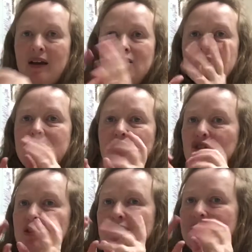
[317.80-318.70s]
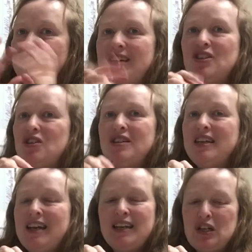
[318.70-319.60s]
just itching to
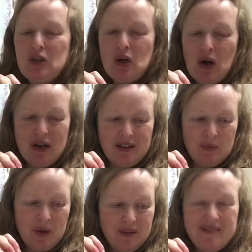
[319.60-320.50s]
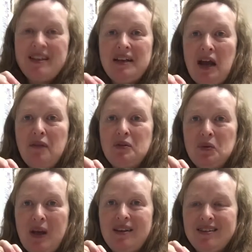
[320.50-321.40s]
get into the garden, but you have to
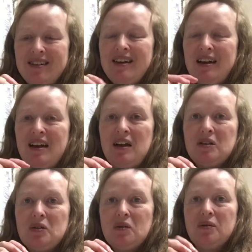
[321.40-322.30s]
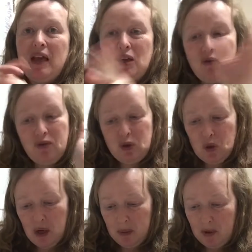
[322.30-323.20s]
wait. So thank you for
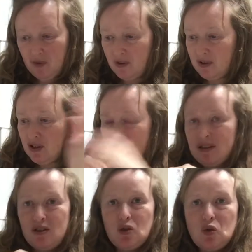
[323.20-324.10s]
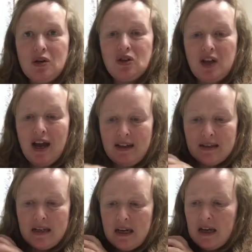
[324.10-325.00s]
joining me for just this short chat,
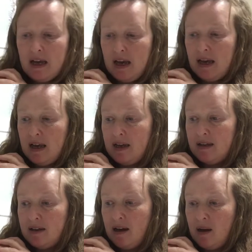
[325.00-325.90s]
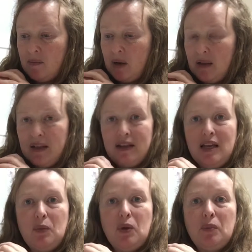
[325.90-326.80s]
and I'll
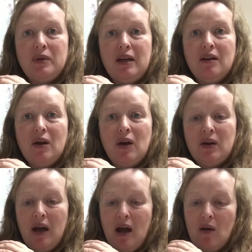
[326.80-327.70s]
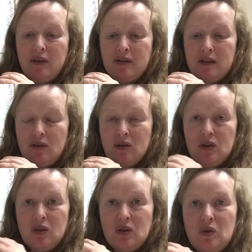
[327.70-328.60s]
keep you updated on how the seeds are
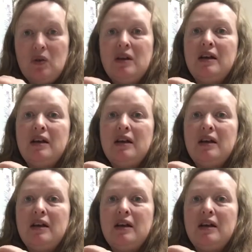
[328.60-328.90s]
going to do.